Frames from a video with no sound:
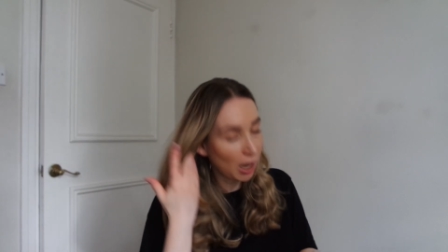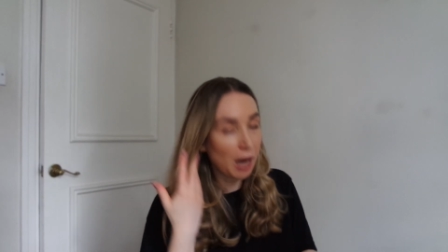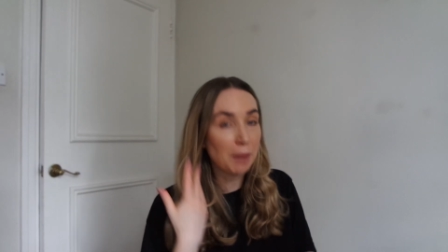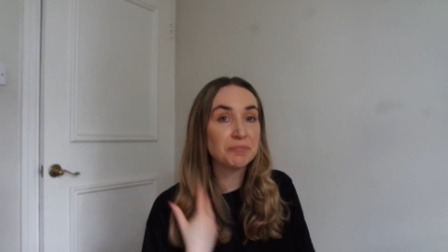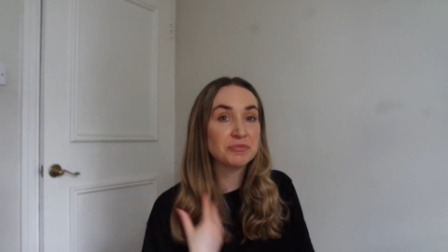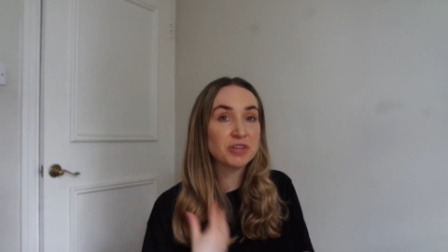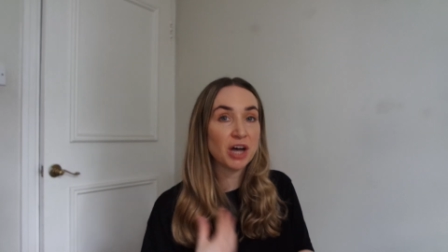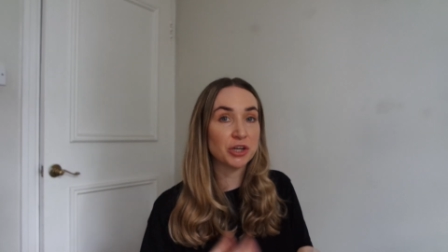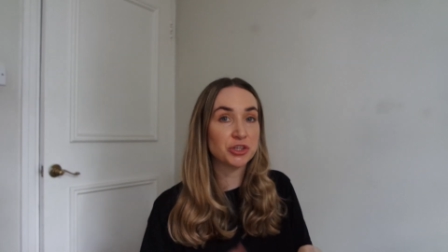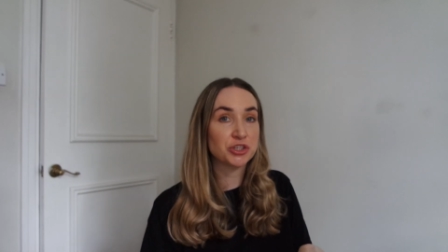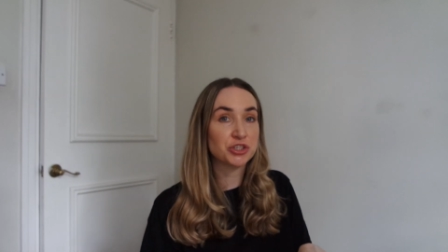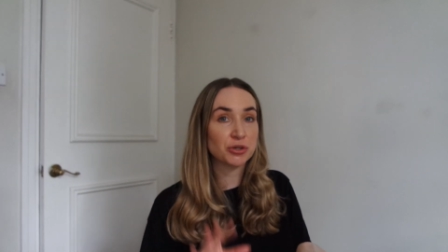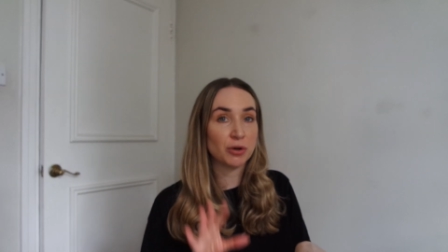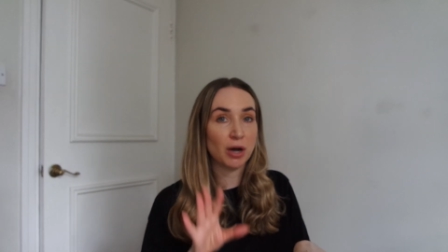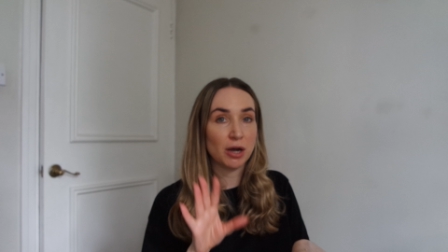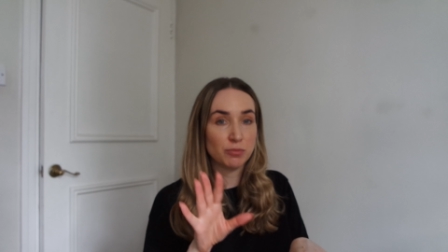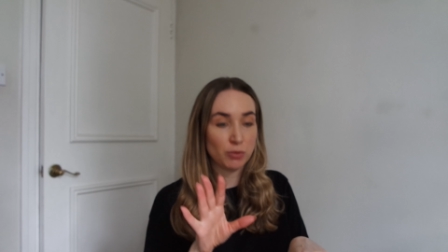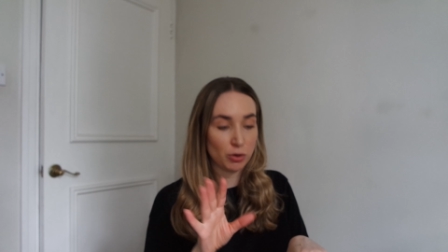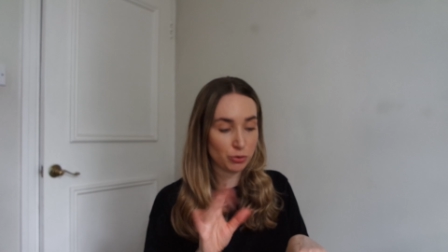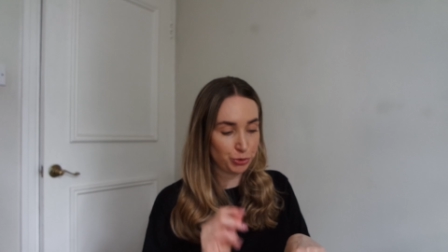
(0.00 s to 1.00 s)
I'm Dutch, so
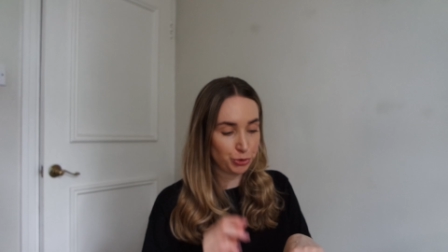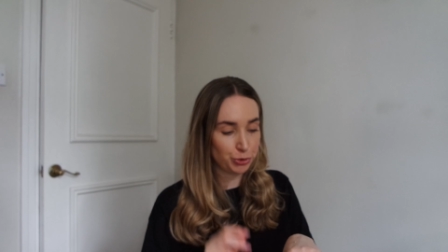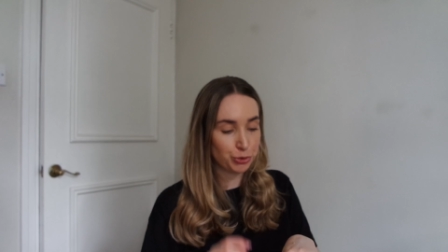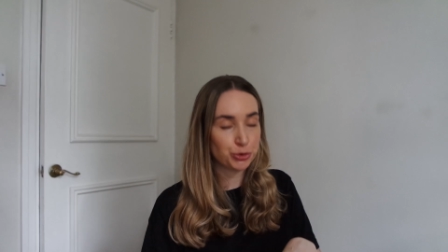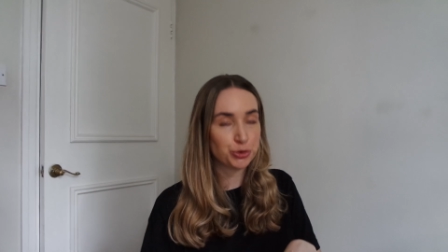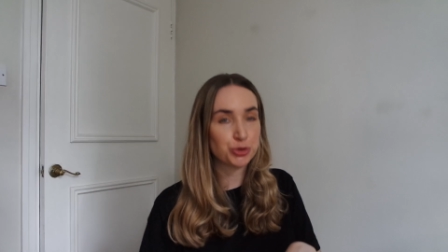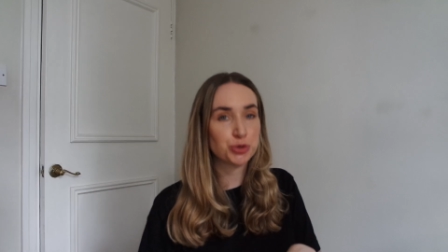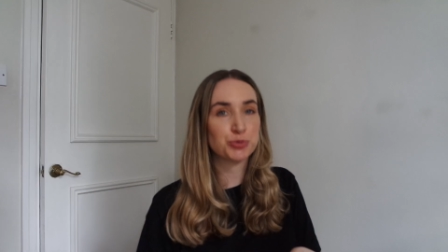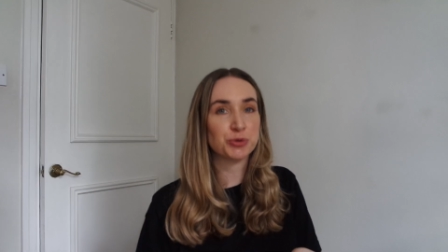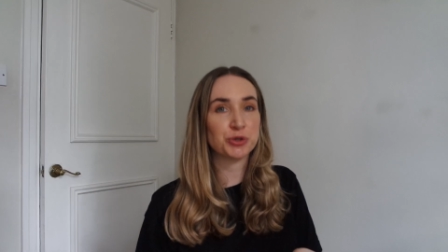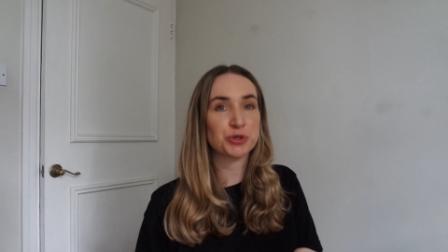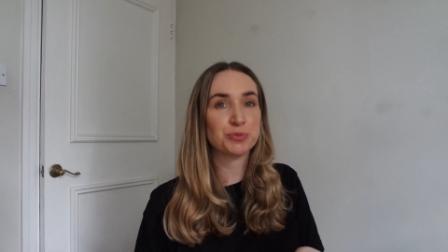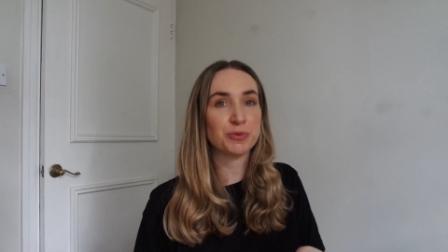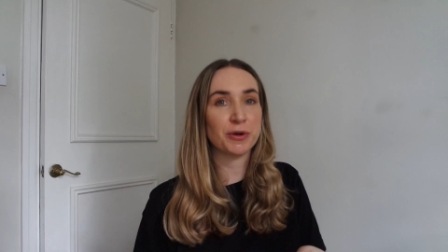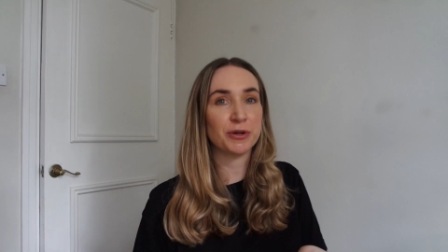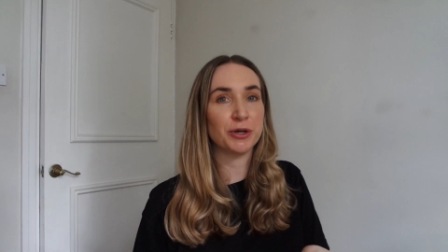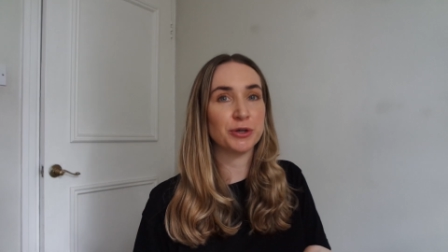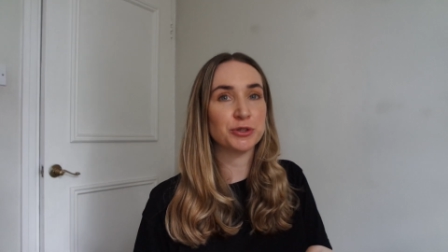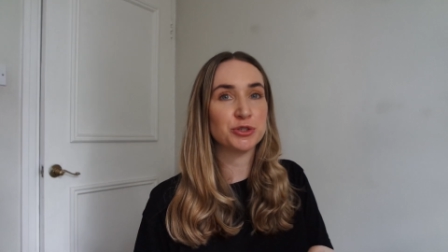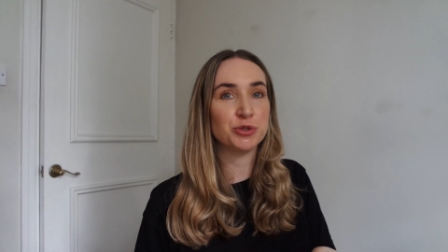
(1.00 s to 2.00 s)
I won't use too much
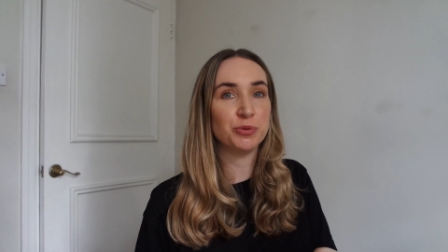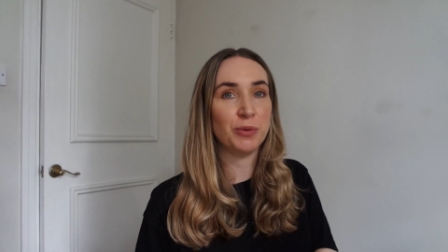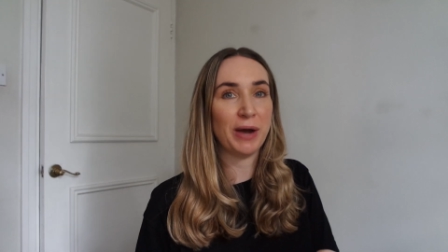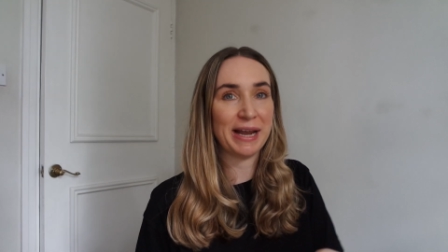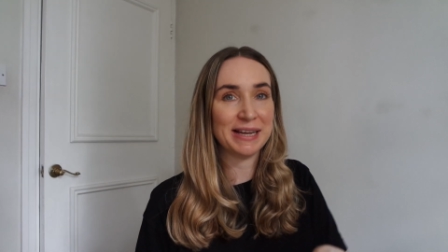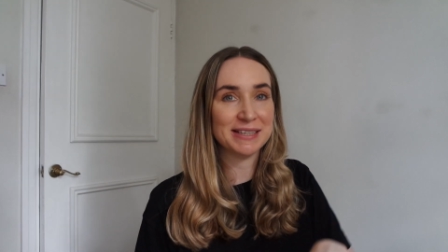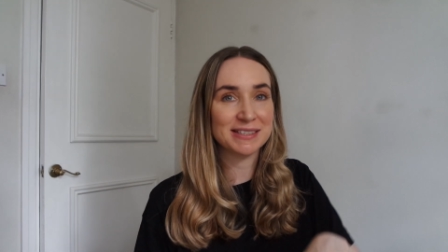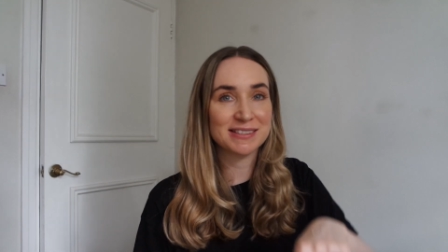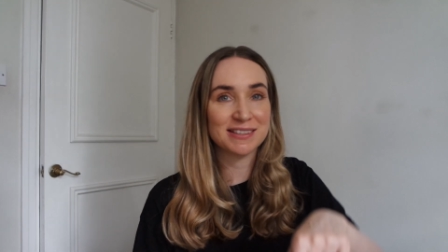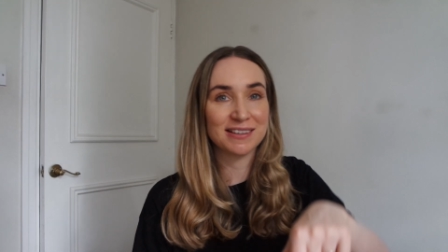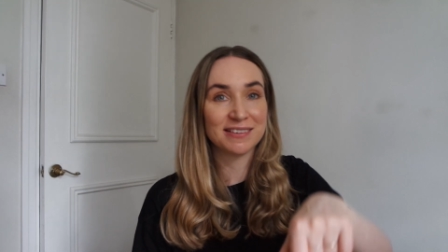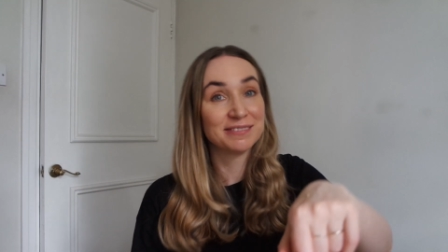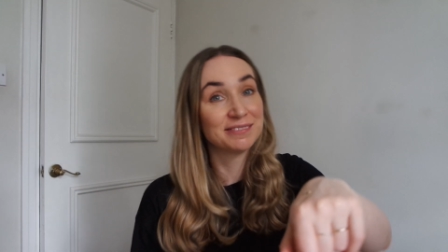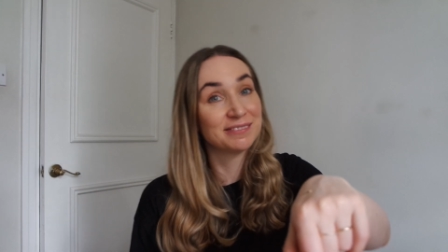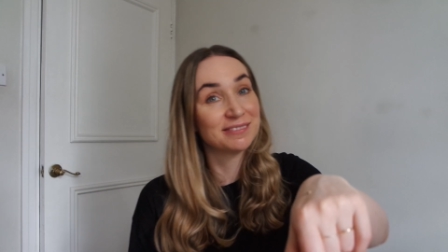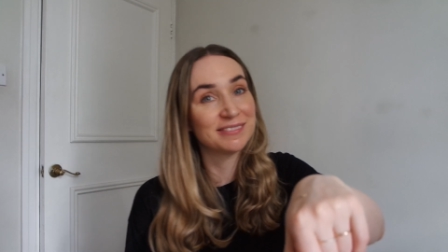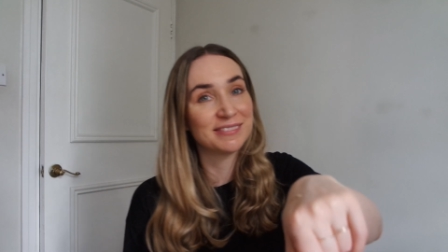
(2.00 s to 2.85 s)
product to waste.